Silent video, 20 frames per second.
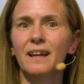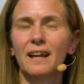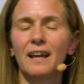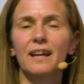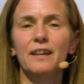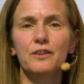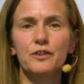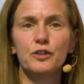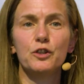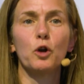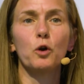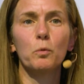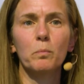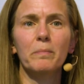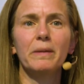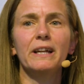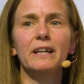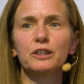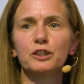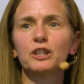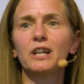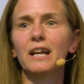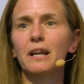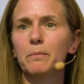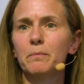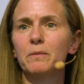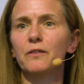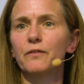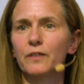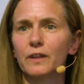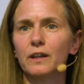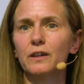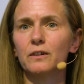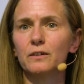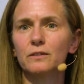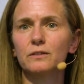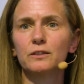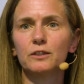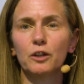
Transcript: And don't be ashamed of those.